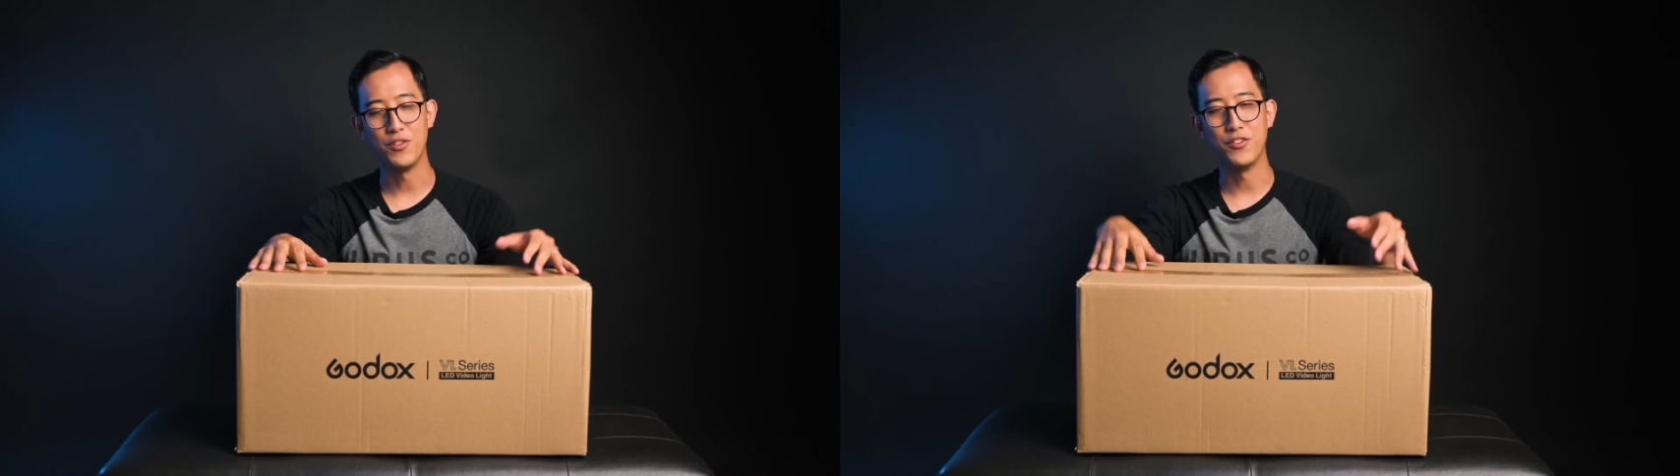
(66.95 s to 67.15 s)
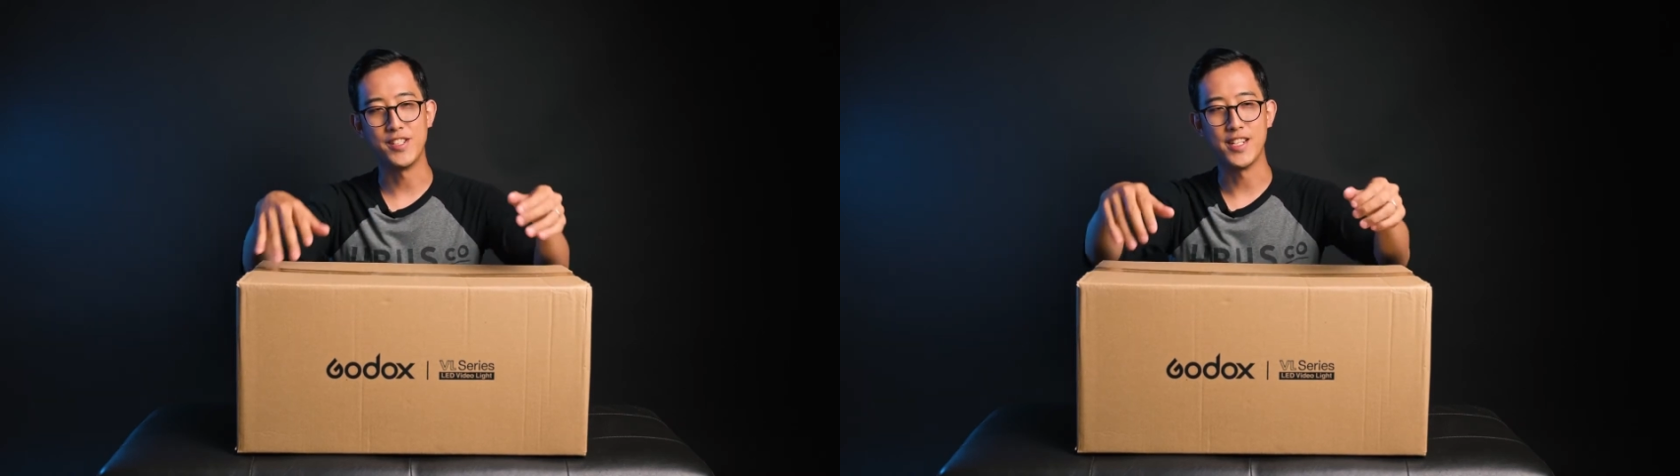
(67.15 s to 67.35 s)

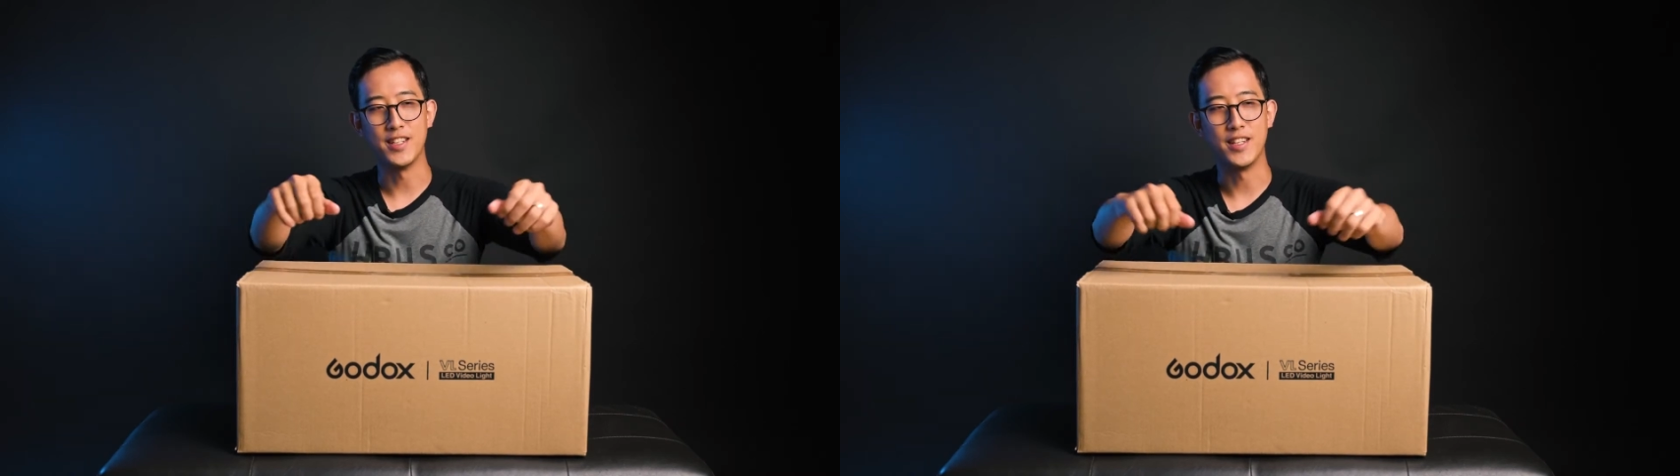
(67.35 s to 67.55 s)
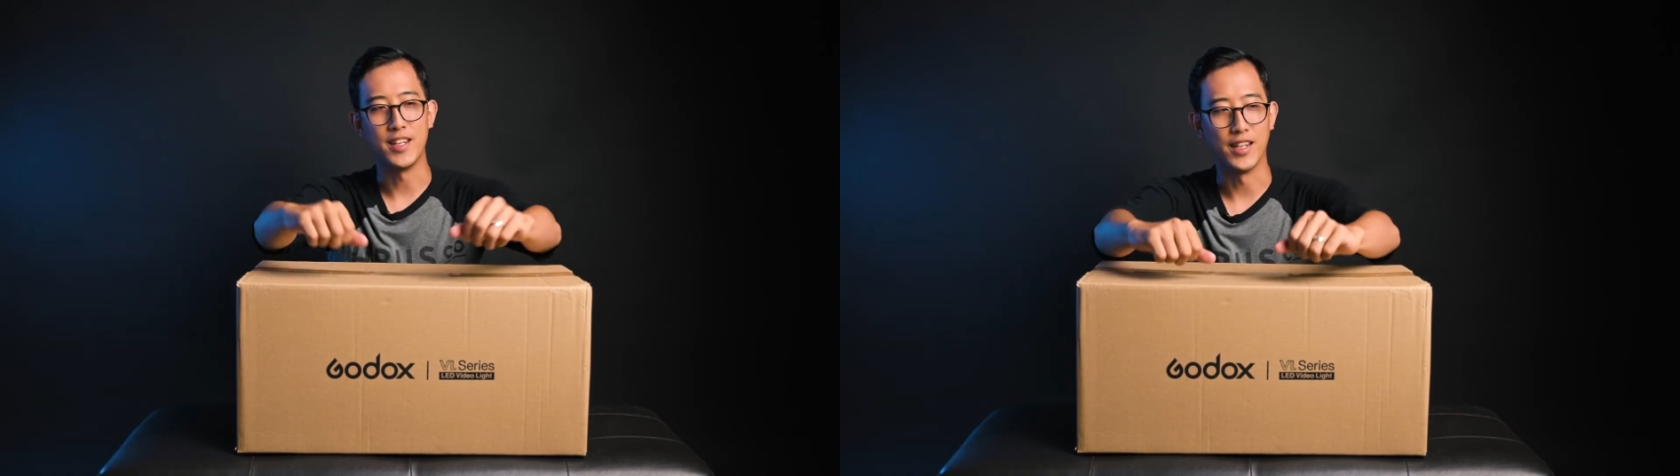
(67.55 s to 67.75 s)

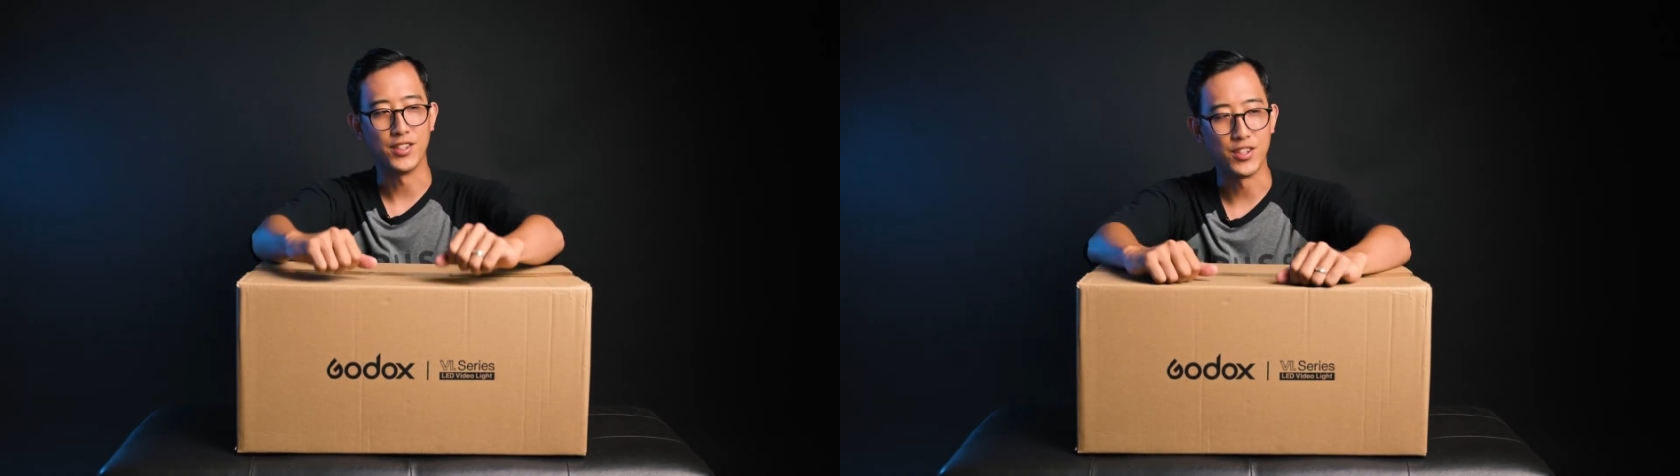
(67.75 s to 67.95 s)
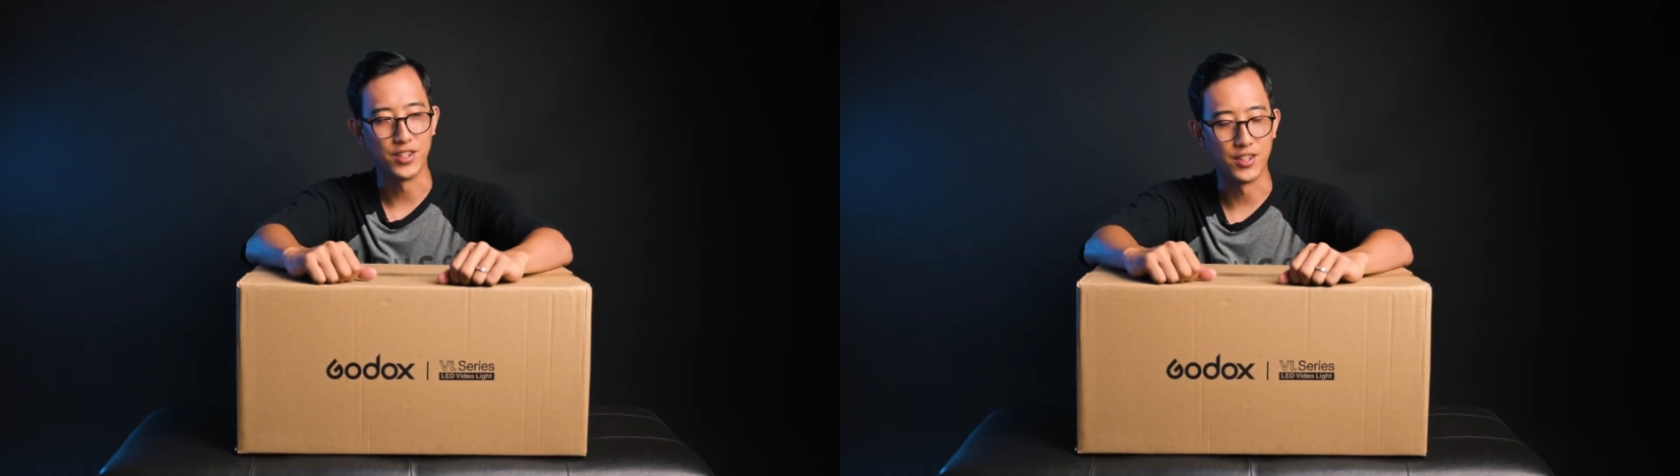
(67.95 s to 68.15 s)
using the
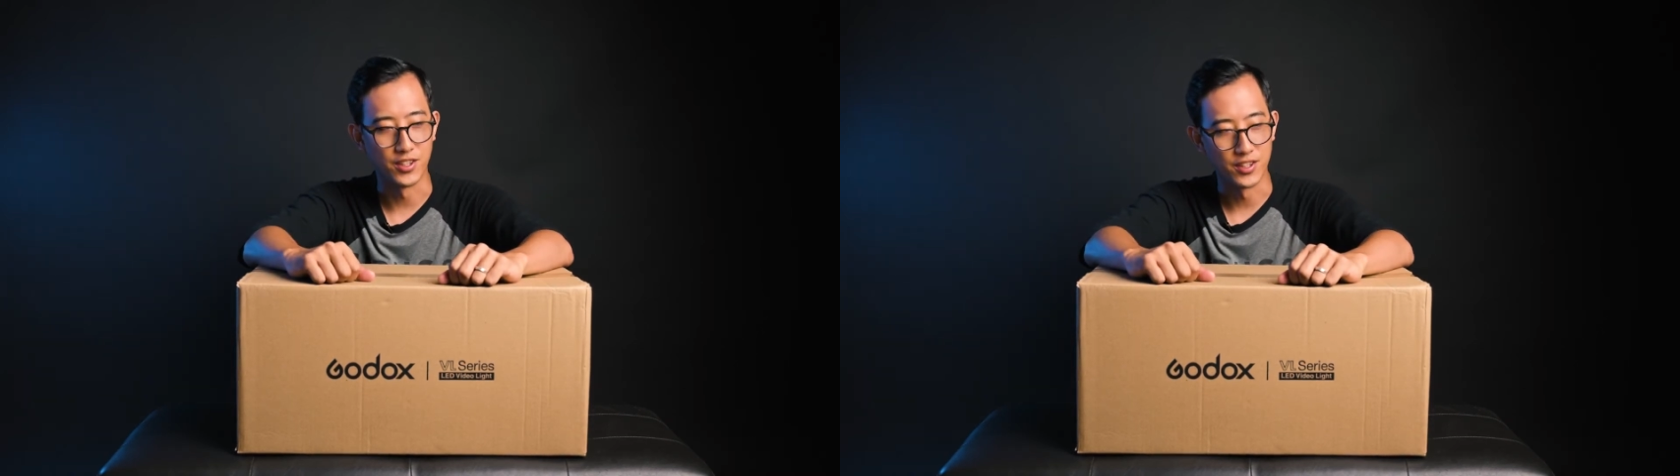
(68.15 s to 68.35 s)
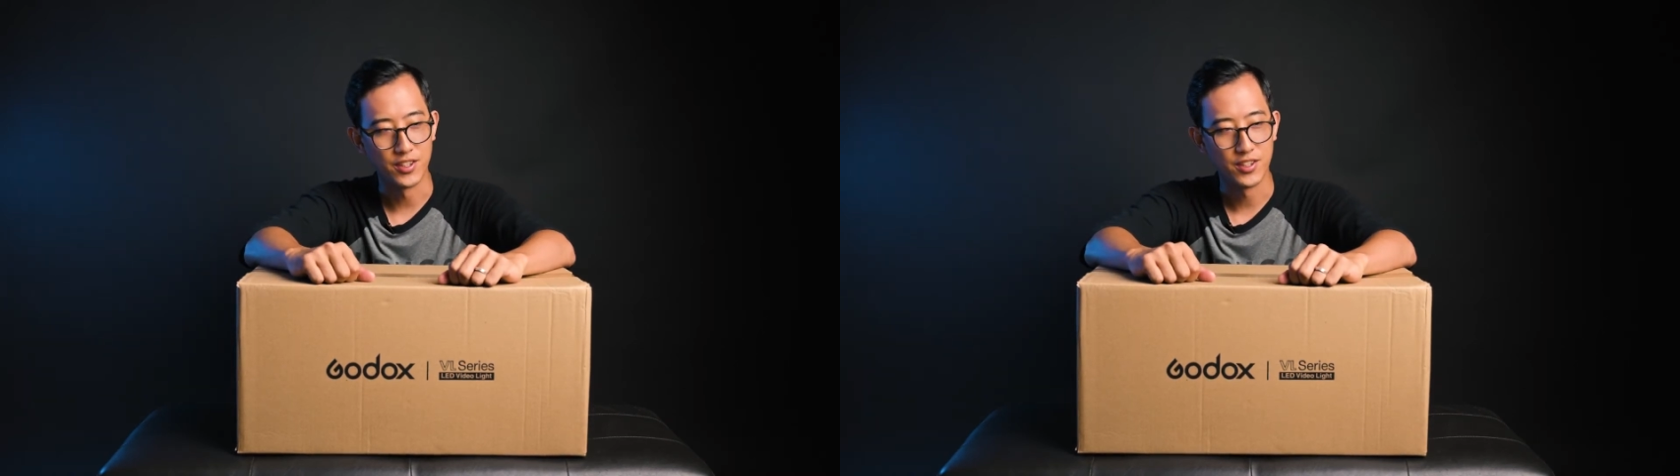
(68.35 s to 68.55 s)

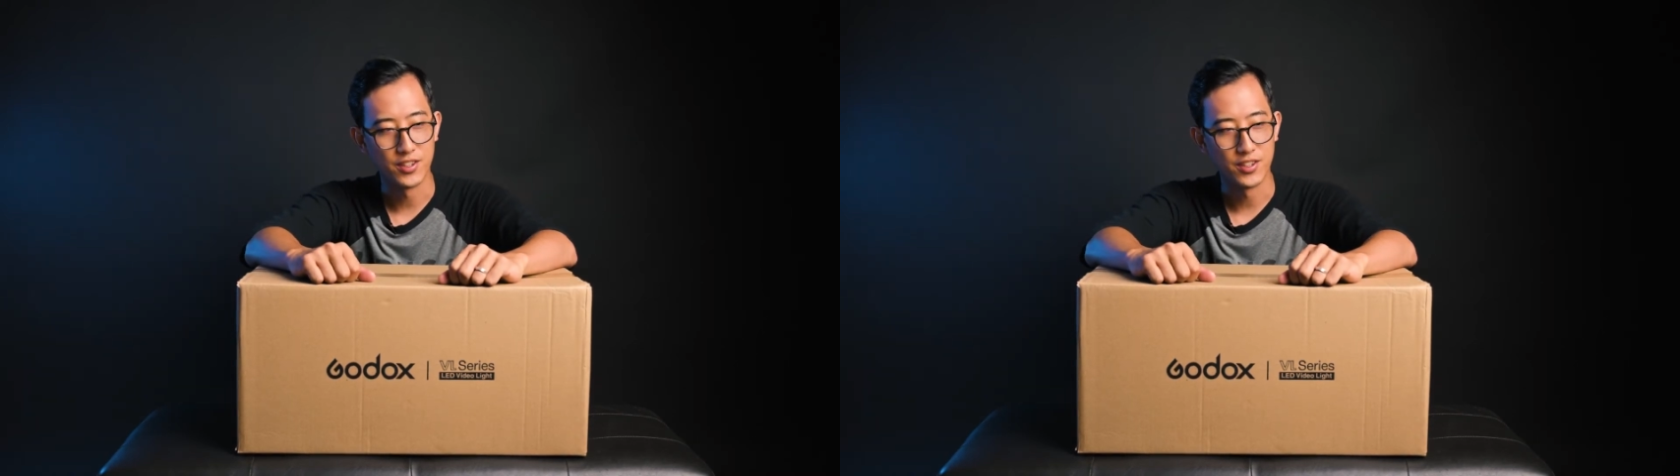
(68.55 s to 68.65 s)
other